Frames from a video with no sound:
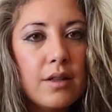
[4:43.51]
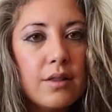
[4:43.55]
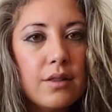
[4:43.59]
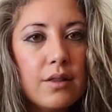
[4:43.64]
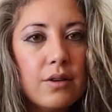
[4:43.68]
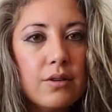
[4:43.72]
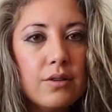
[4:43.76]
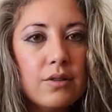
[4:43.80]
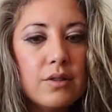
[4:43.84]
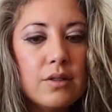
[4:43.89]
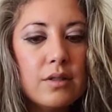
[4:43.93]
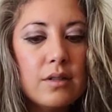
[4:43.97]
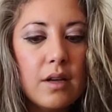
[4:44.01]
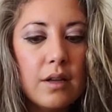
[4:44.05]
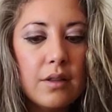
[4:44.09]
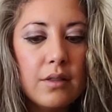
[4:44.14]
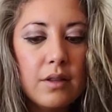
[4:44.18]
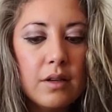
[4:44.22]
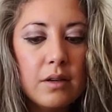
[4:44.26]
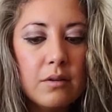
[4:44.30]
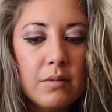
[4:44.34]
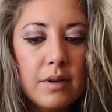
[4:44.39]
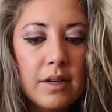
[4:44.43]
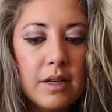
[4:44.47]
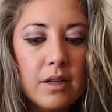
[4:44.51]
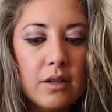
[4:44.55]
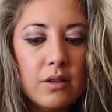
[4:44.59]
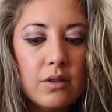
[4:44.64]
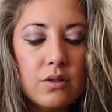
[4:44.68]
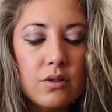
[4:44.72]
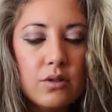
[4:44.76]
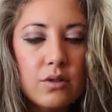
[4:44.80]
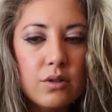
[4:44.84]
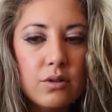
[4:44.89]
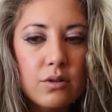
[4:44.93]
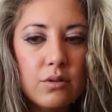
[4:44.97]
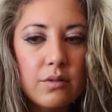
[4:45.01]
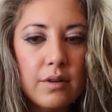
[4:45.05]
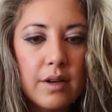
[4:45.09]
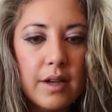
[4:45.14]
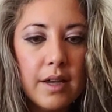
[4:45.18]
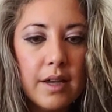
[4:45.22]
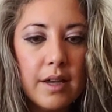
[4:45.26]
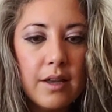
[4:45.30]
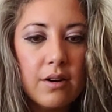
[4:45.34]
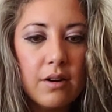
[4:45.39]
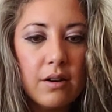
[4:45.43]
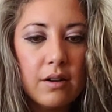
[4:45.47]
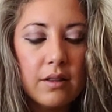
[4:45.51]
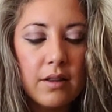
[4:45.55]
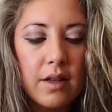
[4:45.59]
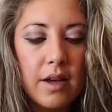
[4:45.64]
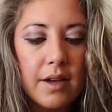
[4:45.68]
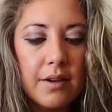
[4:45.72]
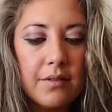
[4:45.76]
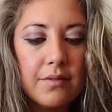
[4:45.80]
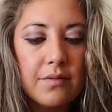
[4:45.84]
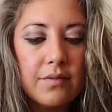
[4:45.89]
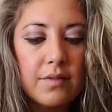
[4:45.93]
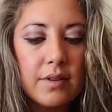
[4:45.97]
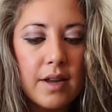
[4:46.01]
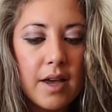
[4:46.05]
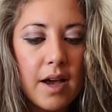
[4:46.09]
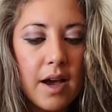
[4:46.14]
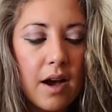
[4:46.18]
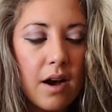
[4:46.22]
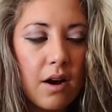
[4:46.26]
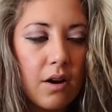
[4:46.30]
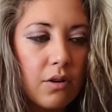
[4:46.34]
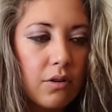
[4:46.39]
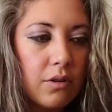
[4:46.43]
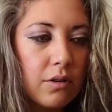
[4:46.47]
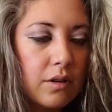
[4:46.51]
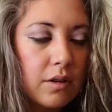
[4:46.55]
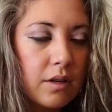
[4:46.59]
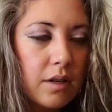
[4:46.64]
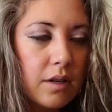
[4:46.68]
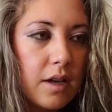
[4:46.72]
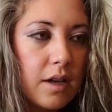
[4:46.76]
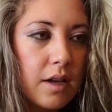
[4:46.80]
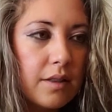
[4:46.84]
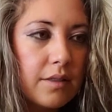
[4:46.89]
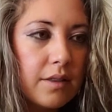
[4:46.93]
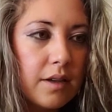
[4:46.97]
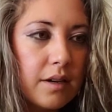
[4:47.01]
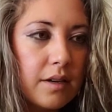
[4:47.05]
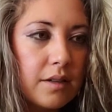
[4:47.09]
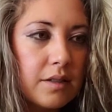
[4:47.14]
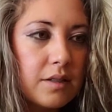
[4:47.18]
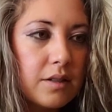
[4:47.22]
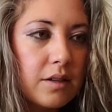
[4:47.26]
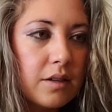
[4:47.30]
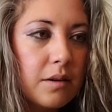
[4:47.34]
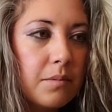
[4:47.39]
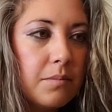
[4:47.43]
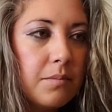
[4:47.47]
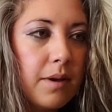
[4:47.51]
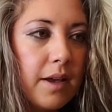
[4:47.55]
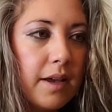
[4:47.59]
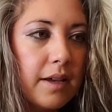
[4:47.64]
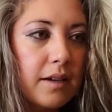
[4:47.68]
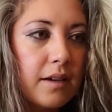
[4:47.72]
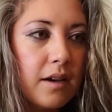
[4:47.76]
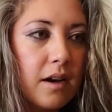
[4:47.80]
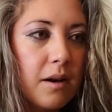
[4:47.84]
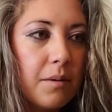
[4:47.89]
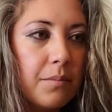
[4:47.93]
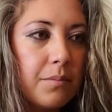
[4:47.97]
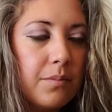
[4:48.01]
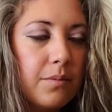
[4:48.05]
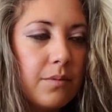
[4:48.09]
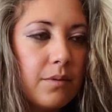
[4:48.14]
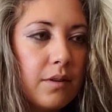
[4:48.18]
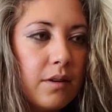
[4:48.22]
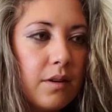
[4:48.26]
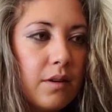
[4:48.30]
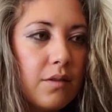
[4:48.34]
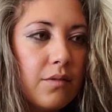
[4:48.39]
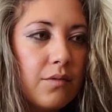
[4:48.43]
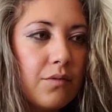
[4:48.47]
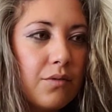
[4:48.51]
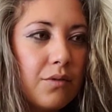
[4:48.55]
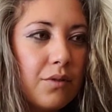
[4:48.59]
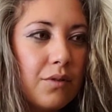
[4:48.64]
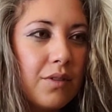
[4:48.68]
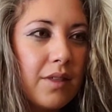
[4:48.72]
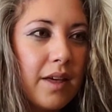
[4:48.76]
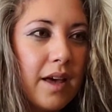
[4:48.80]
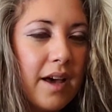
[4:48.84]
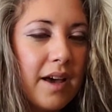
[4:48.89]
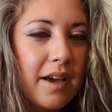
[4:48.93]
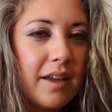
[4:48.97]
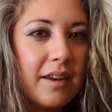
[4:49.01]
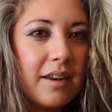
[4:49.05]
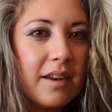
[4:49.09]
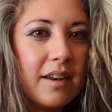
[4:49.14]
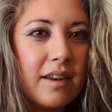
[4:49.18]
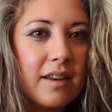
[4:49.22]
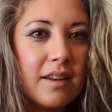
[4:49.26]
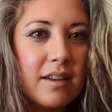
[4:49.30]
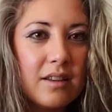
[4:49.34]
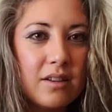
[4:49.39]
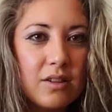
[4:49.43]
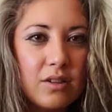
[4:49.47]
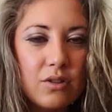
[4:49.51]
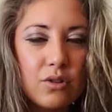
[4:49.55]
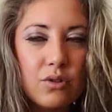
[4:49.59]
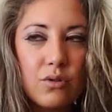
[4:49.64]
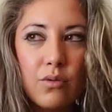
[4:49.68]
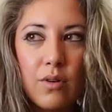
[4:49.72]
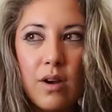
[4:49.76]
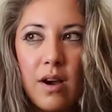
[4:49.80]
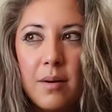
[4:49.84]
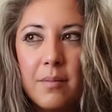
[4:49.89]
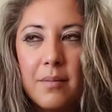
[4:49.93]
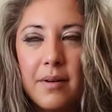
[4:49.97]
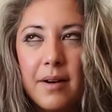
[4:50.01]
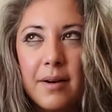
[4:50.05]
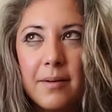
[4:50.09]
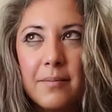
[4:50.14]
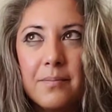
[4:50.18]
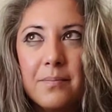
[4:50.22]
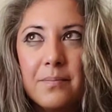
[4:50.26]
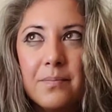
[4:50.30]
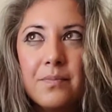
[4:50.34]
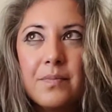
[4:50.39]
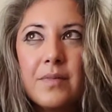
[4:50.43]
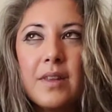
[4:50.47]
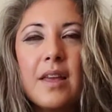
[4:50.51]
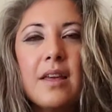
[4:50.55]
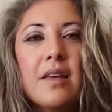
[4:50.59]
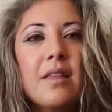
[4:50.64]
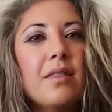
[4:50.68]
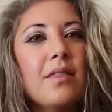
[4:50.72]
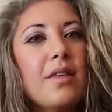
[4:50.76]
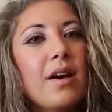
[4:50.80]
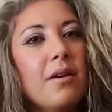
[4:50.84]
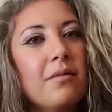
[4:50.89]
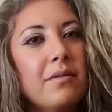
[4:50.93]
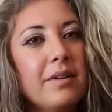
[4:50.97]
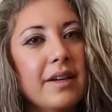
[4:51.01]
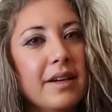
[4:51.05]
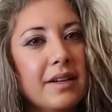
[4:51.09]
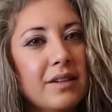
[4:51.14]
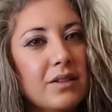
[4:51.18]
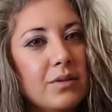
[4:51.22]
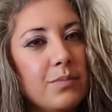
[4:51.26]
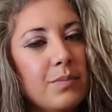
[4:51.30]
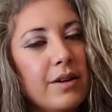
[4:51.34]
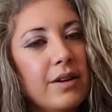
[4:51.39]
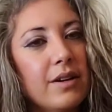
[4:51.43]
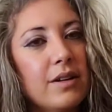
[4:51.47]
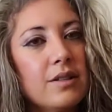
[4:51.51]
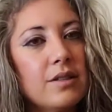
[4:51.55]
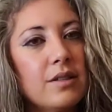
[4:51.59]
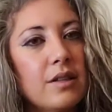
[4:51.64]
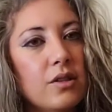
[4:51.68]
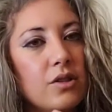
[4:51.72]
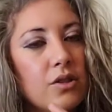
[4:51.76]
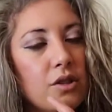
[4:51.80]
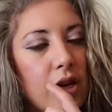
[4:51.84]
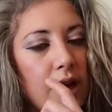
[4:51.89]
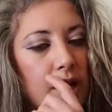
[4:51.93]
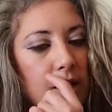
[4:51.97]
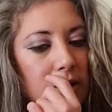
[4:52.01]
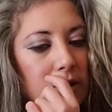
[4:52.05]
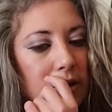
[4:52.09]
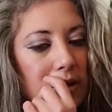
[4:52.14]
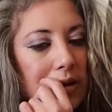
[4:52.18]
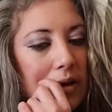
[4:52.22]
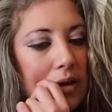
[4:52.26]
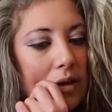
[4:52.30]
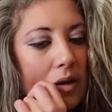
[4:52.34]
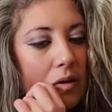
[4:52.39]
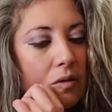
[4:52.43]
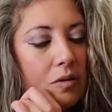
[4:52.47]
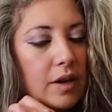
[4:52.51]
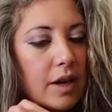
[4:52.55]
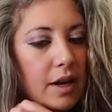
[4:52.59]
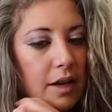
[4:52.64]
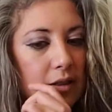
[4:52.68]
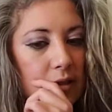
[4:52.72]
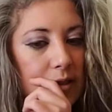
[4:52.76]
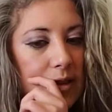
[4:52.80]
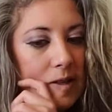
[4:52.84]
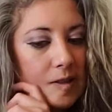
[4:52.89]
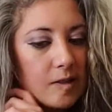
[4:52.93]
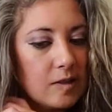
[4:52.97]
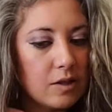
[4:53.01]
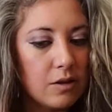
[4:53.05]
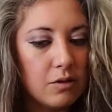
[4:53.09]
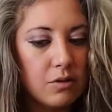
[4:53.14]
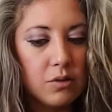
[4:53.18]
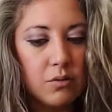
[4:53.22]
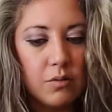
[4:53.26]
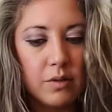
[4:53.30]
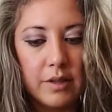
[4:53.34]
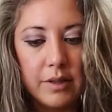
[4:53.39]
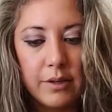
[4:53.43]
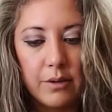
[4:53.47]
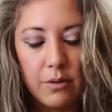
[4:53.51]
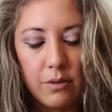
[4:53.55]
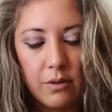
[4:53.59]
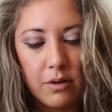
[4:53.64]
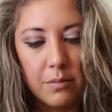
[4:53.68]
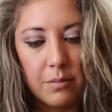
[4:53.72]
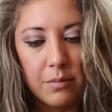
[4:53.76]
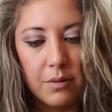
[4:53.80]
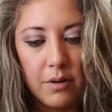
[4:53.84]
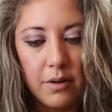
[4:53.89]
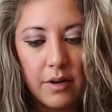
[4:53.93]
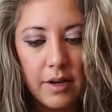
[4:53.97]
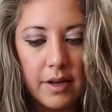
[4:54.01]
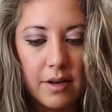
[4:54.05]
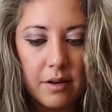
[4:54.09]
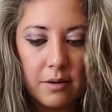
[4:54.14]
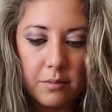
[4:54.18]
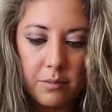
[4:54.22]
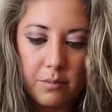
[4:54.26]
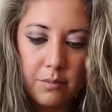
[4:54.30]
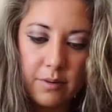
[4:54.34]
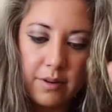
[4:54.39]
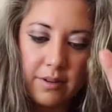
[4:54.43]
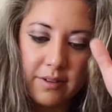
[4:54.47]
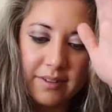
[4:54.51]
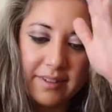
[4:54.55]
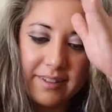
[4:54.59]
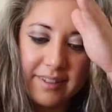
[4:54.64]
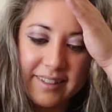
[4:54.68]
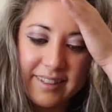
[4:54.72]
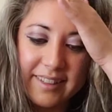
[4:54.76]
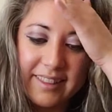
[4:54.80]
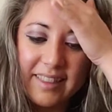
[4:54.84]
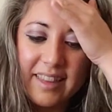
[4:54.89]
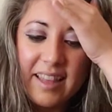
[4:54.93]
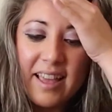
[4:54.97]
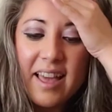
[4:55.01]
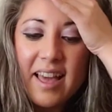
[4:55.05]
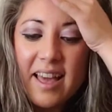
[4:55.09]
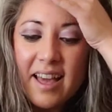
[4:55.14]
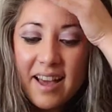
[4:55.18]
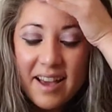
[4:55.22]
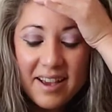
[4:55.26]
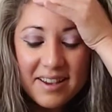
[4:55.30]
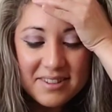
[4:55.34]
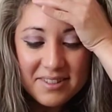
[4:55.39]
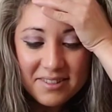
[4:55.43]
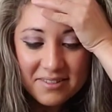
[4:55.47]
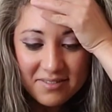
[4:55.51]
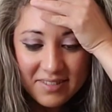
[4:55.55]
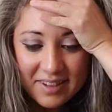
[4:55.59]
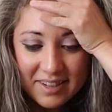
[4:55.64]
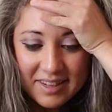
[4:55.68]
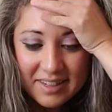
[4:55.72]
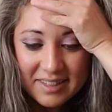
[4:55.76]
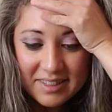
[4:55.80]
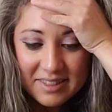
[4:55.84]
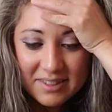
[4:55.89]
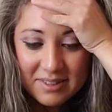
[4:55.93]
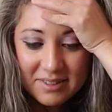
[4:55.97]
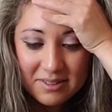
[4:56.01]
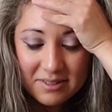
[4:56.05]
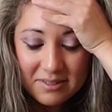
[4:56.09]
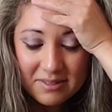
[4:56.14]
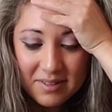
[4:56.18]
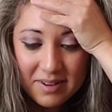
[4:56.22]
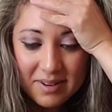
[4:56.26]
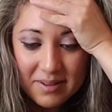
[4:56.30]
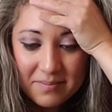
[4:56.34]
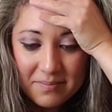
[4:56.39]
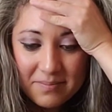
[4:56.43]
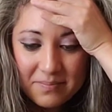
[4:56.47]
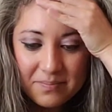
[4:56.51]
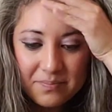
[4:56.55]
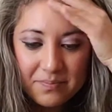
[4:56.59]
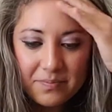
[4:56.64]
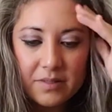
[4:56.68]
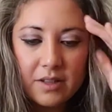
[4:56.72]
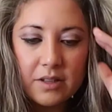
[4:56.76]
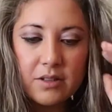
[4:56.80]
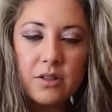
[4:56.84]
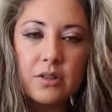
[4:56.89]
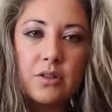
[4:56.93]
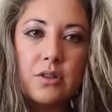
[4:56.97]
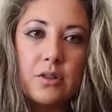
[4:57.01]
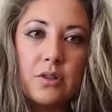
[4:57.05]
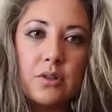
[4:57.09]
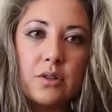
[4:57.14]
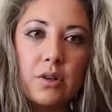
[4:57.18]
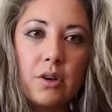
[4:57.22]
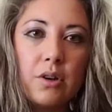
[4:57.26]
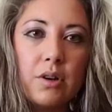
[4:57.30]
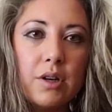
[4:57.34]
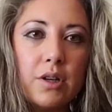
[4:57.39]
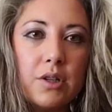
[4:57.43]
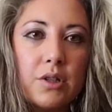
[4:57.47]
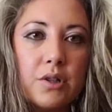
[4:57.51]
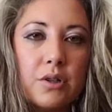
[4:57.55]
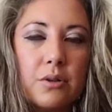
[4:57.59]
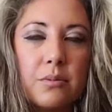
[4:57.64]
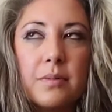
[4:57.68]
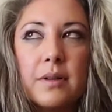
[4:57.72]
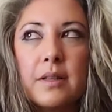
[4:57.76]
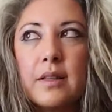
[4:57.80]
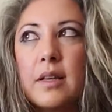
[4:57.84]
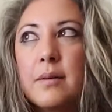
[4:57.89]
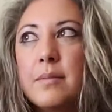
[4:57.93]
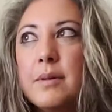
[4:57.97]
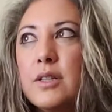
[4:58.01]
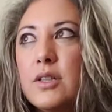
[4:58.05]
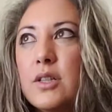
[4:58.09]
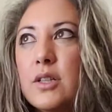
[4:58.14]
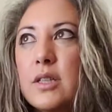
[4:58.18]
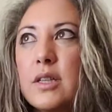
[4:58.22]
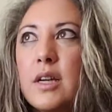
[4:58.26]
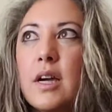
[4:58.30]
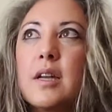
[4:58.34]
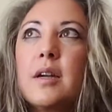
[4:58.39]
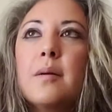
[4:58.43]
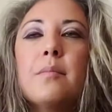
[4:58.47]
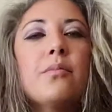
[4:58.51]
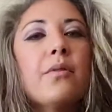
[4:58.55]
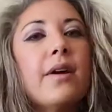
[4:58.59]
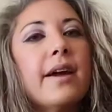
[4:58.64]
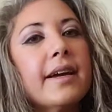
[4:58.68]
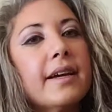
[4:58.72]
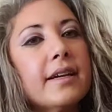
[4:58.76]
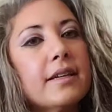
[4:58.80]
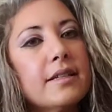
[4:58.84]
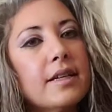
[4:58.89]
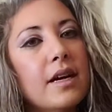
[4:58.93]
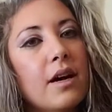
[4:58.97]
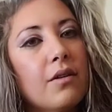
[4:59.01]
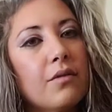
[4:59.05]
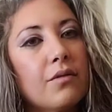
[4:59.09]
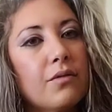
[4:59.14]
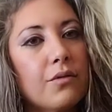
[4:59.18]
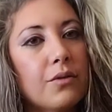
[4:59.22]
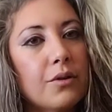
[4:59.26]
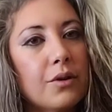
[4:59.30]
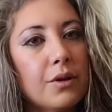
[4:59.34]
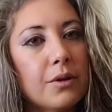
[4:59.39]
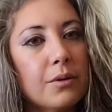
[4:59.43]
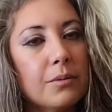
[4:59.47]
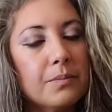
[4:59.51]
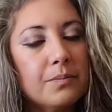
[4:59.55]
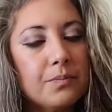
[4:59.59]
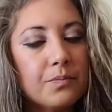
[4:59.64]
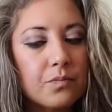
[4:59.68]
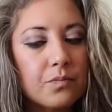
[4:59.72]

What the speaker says: There's nothing we can do in our life now that is going to make up for that trauma that we experienced in childhood. And okay, that sounds really horrible, and I don't want it to discourage you, but let me just kind of break it down for you.